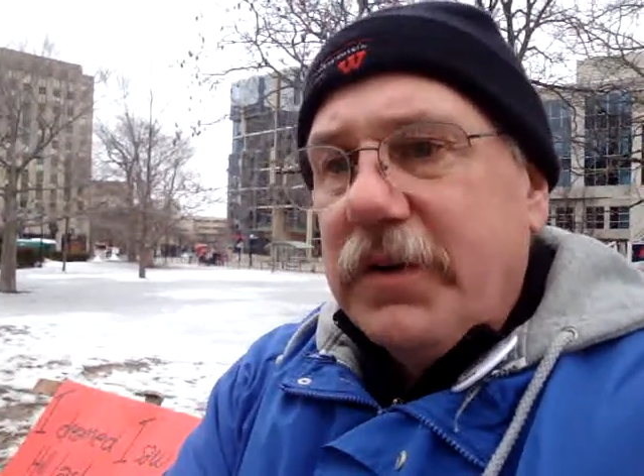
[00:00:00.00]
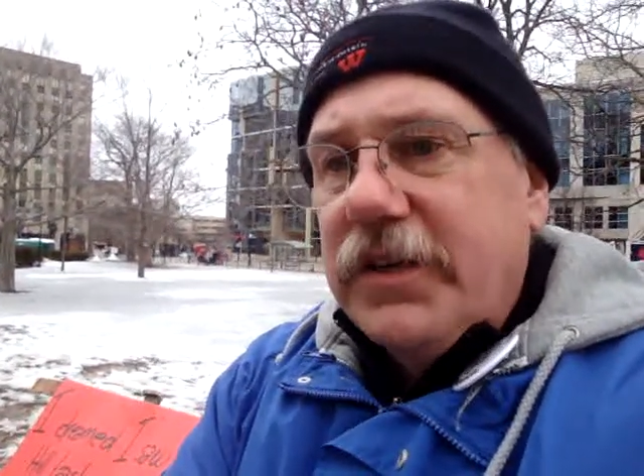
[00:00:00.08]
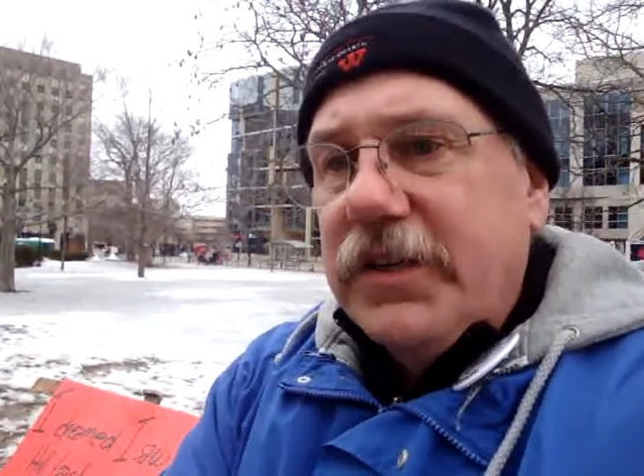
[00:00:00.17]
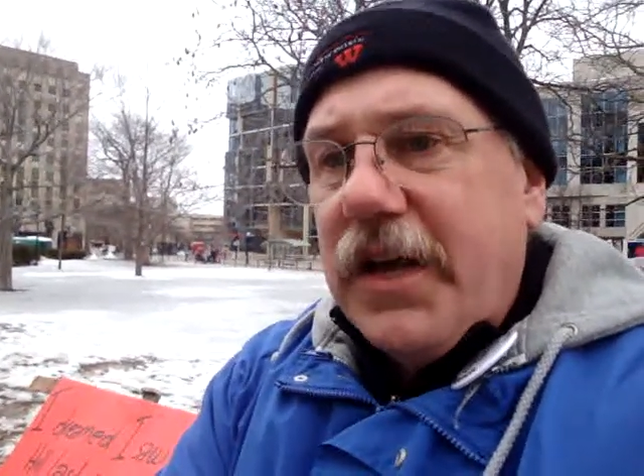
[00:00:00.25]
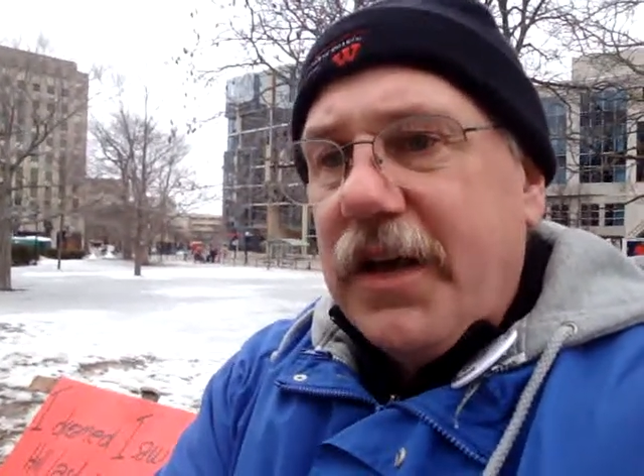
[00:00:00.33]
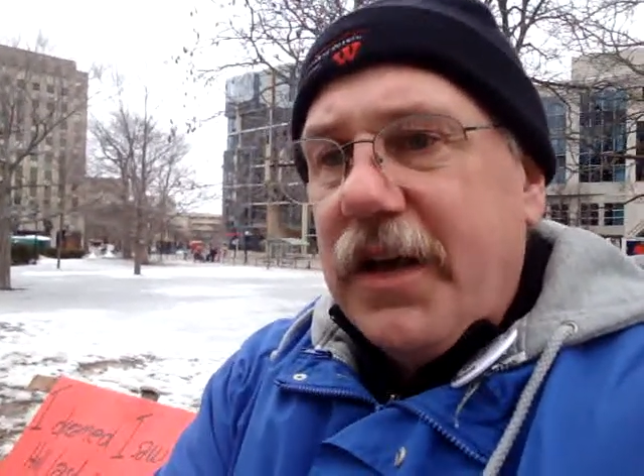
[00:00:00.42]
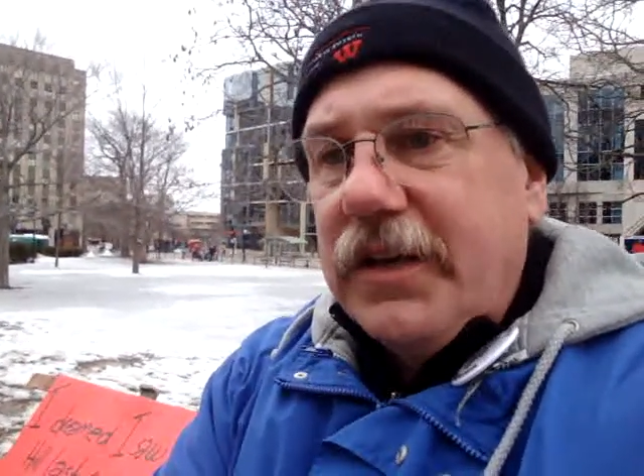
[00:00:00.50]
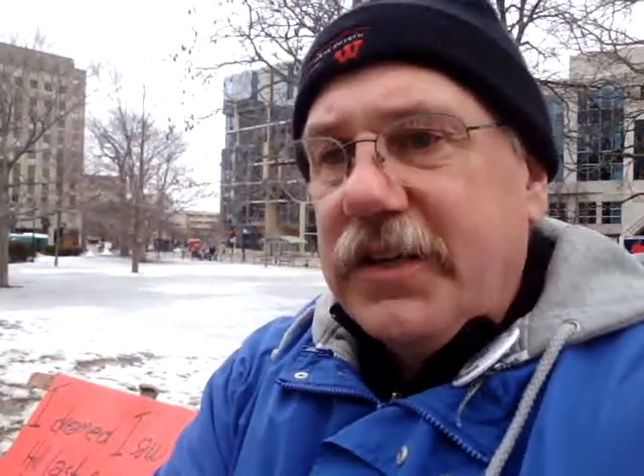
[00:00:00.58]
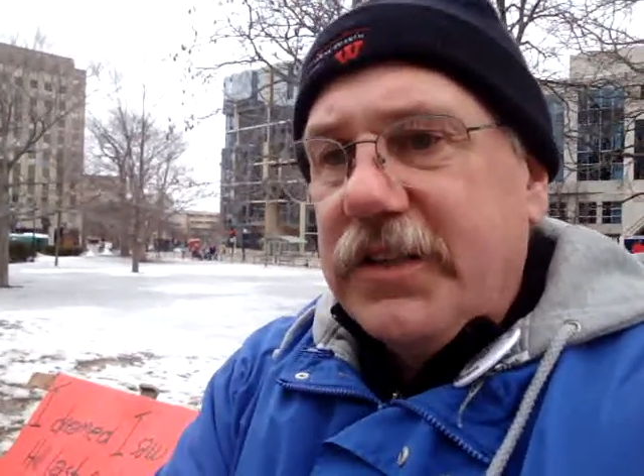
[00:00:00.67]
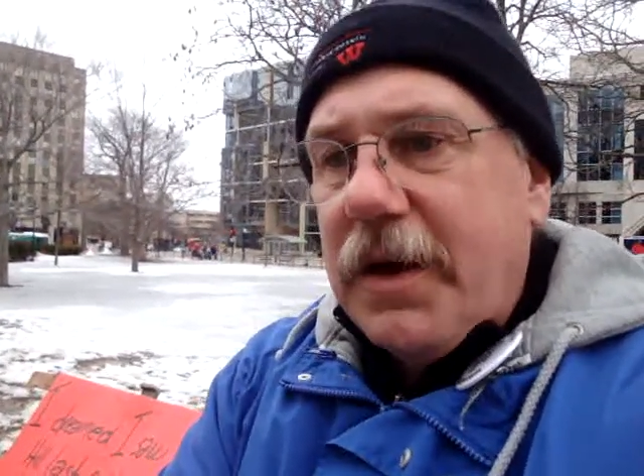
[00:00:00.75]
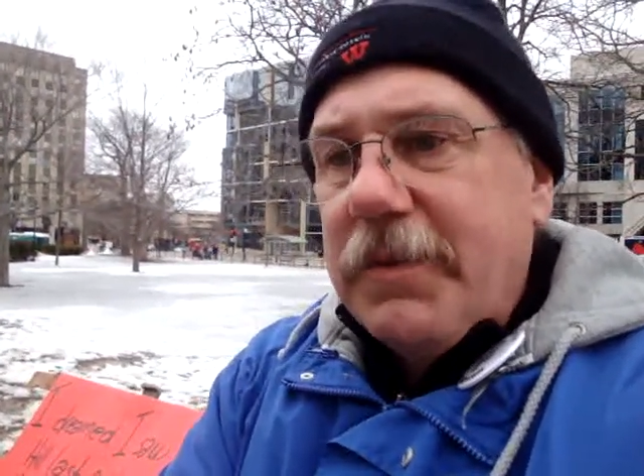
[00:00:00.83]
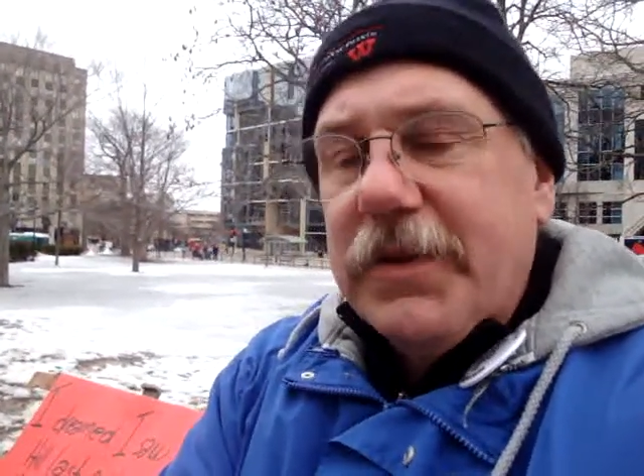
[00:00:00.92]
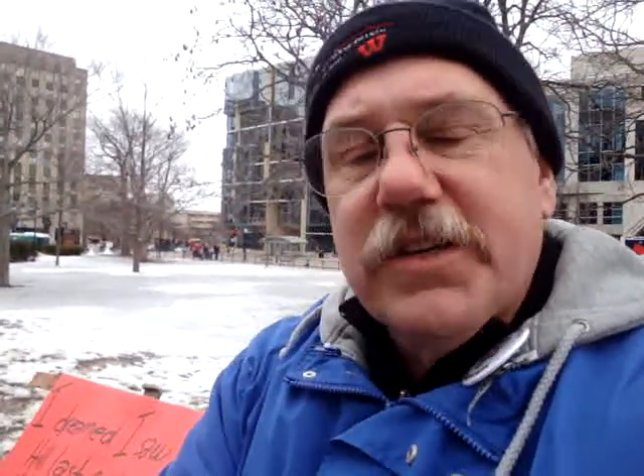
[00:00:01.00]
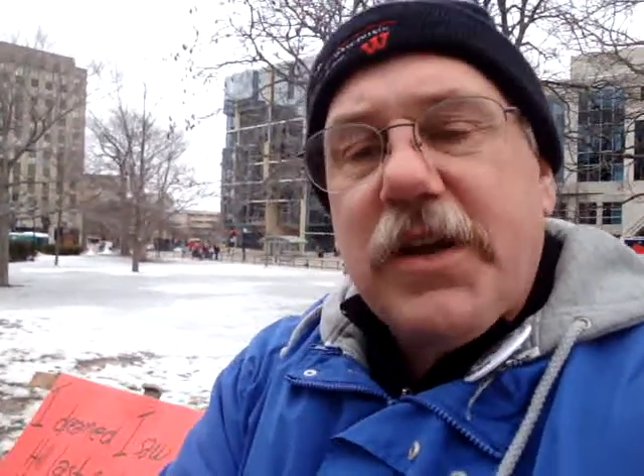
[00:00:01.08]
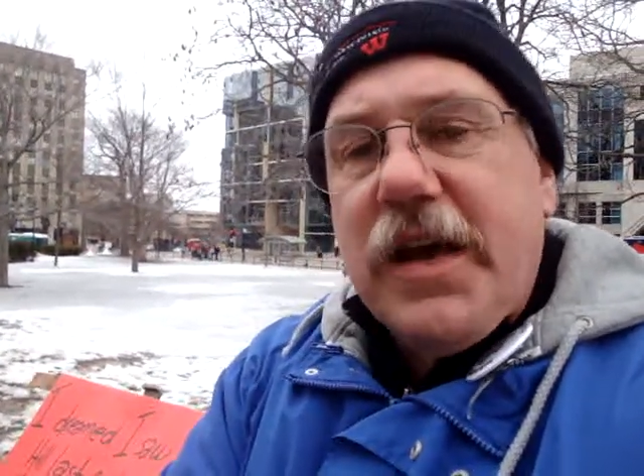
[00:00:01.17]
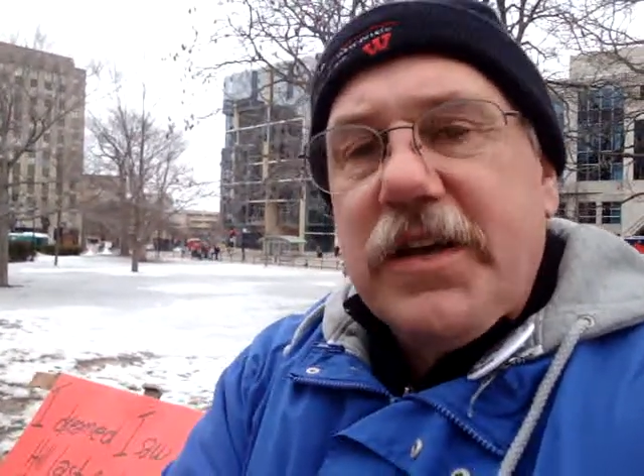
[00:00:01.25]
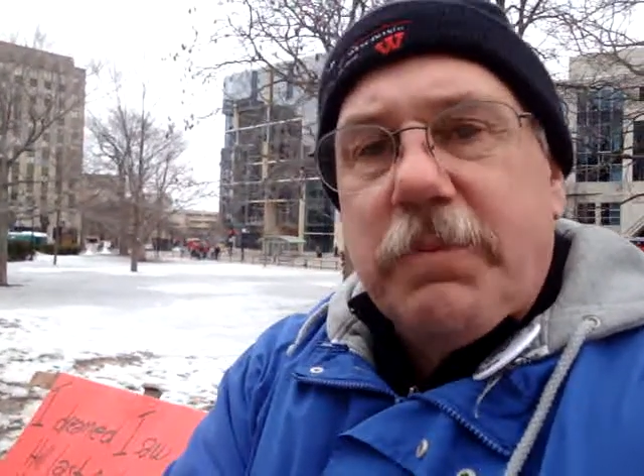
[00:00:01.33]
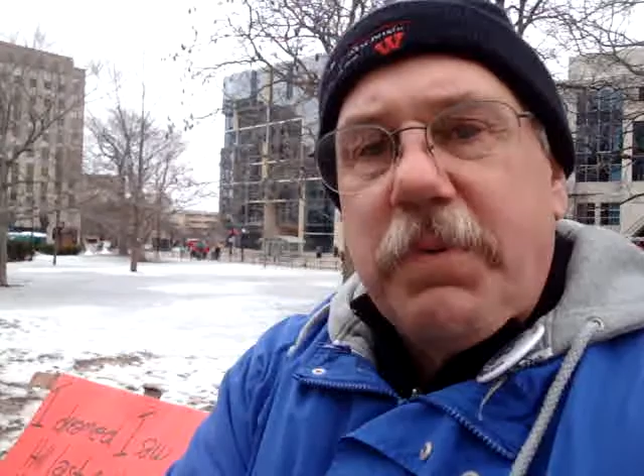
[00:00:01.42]
condemning this
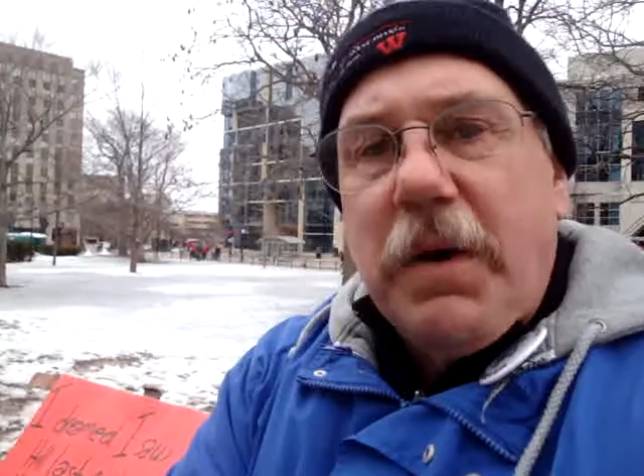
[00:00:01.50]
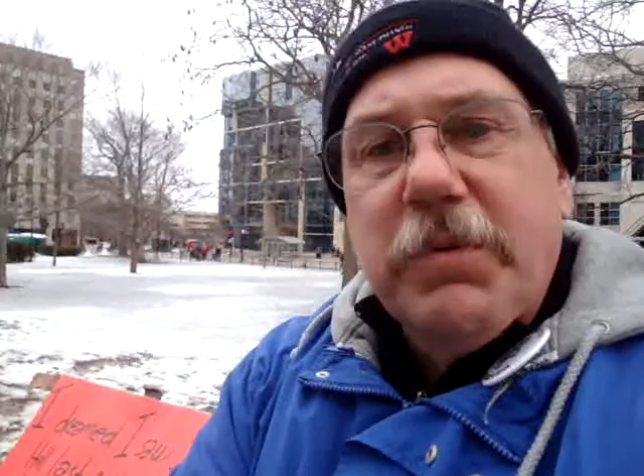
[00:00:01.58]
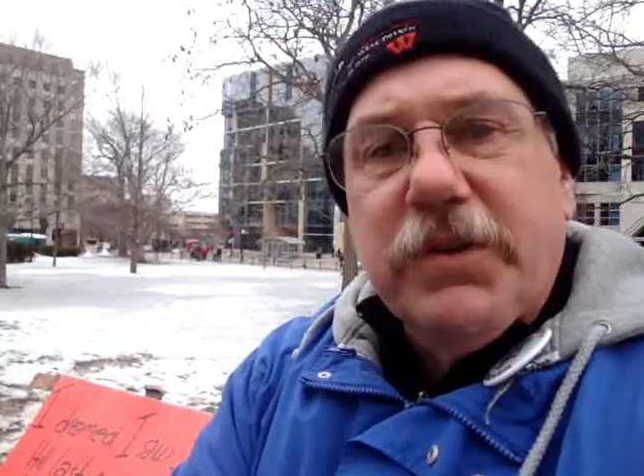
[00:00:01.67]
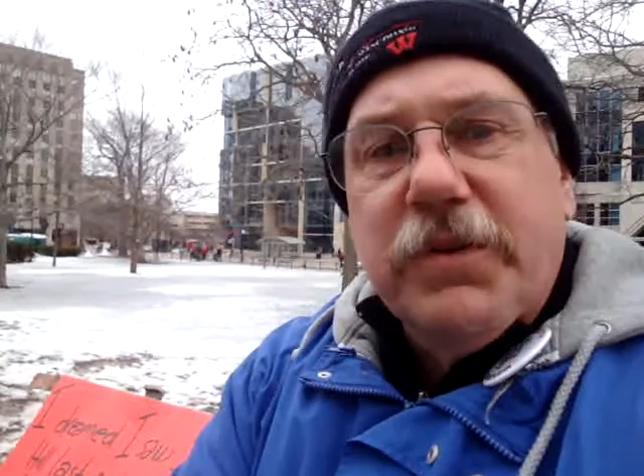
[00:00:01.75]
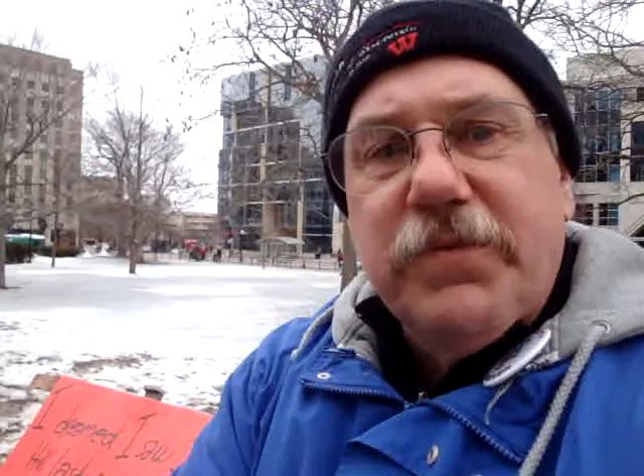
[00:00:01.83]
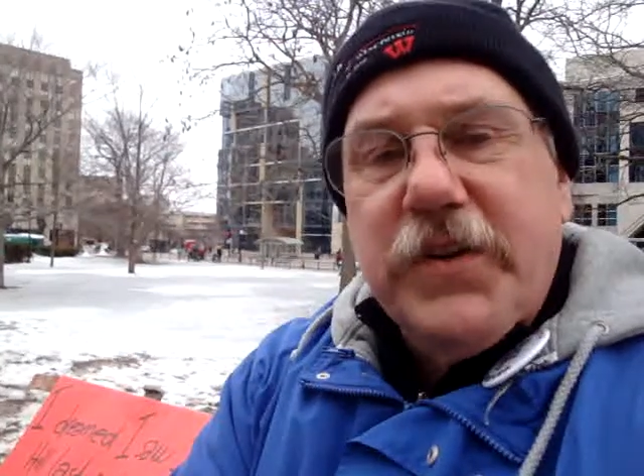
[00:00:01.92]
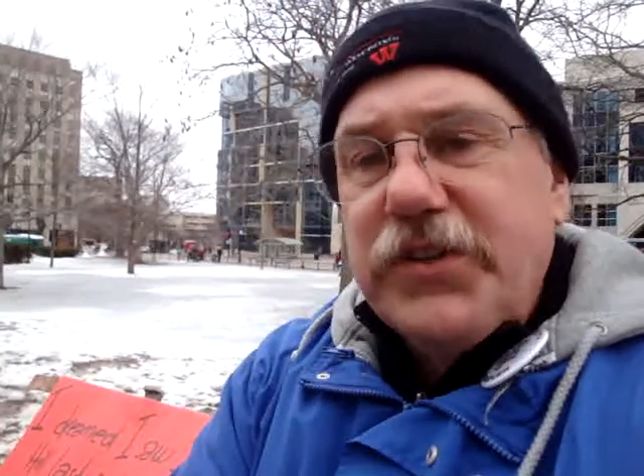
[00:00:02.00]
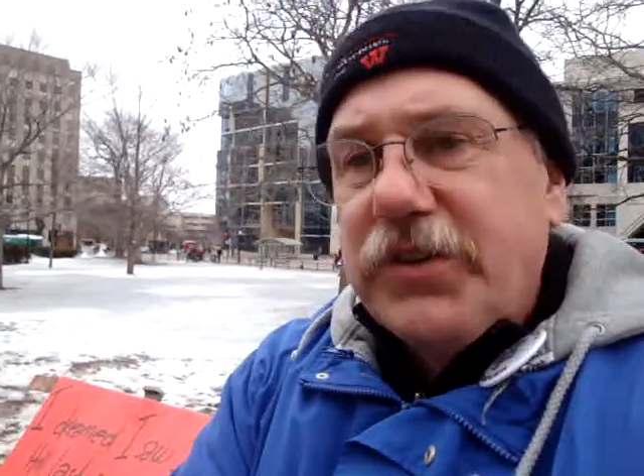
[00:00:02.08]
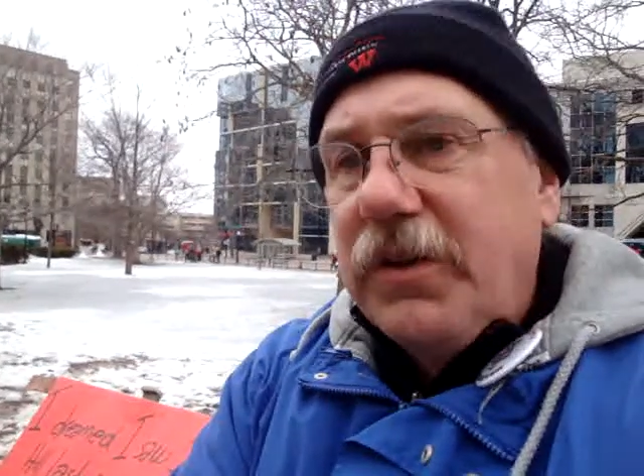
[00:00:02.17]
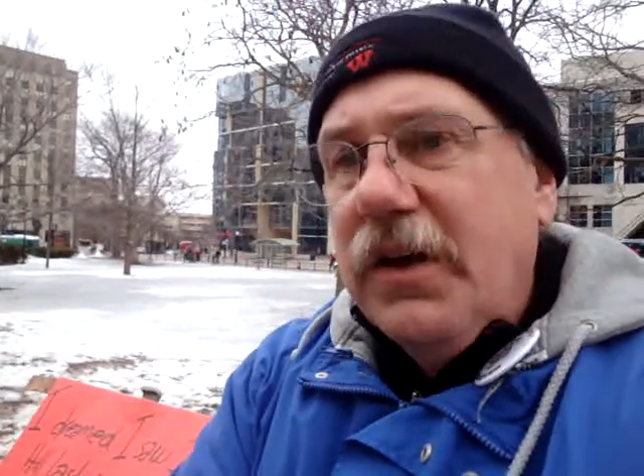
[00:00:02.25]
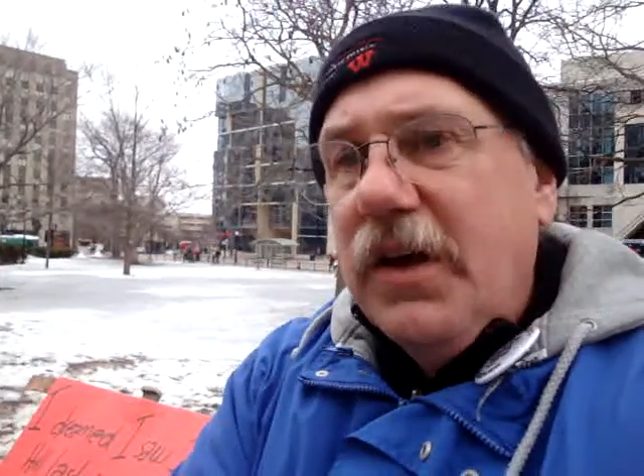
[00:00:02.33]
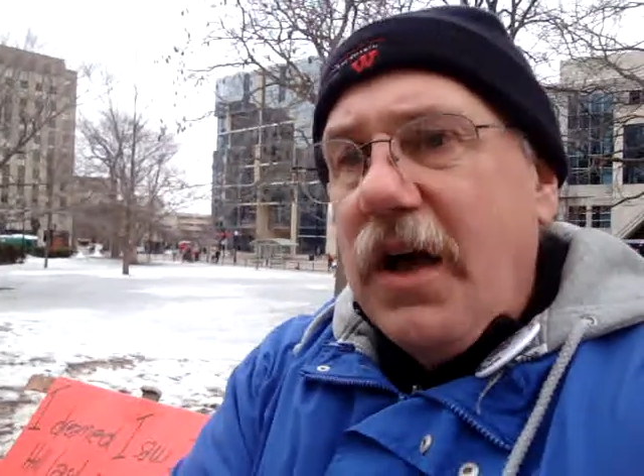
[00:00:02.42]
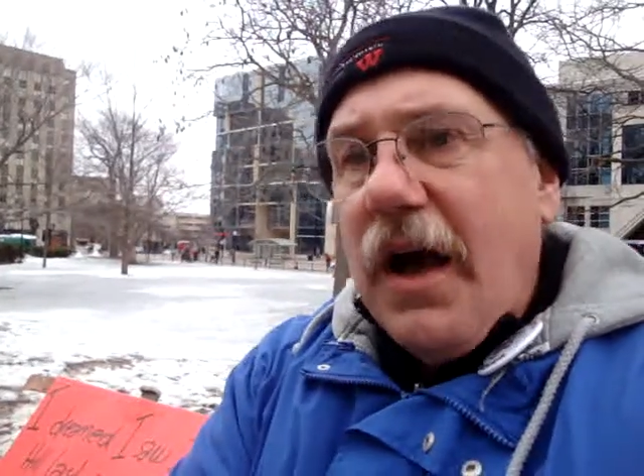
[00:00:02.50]
as a public official.